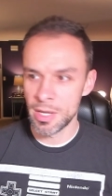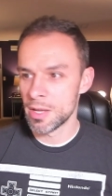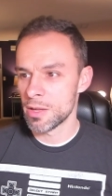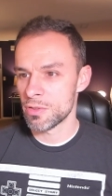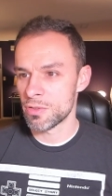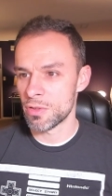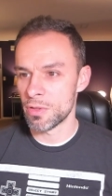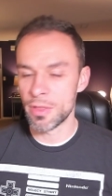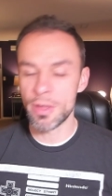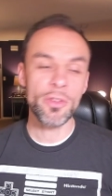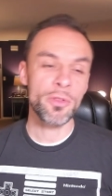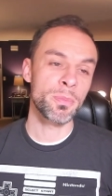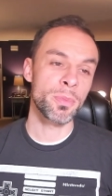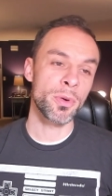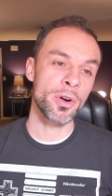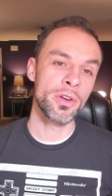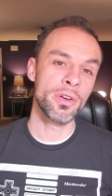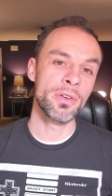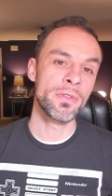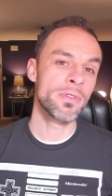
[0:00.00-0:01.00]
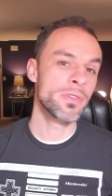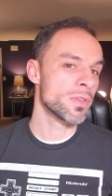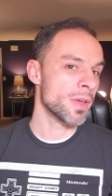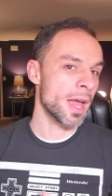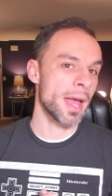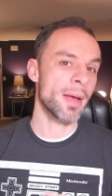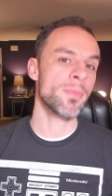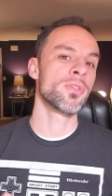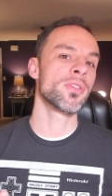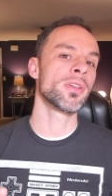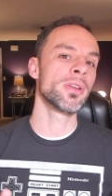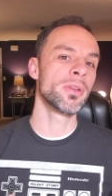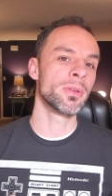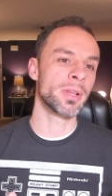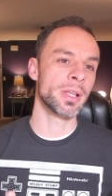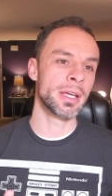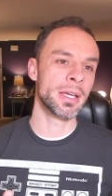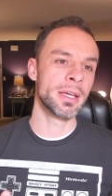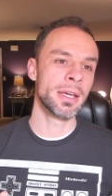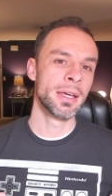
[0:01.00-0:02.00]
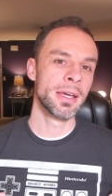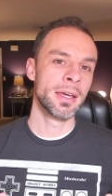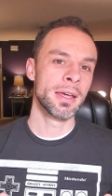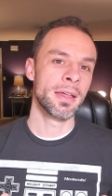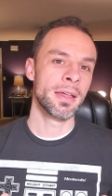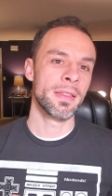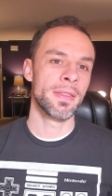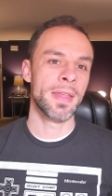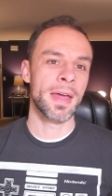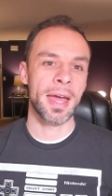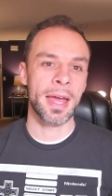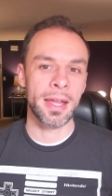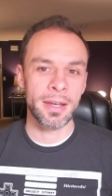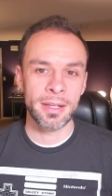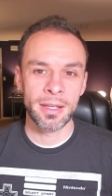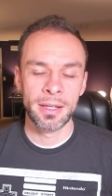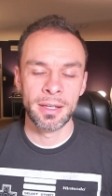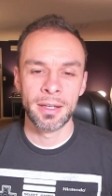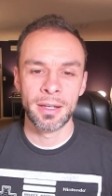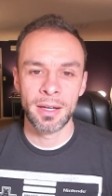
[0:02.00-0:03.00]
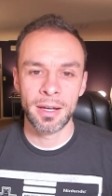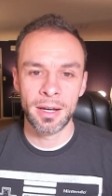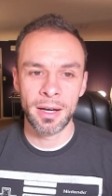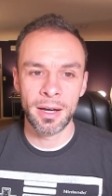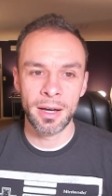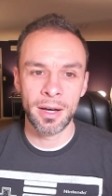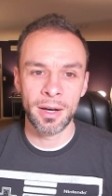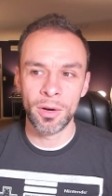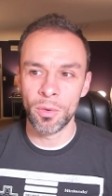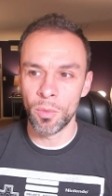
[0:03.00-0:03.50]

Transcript: So this proves absolutely that uh,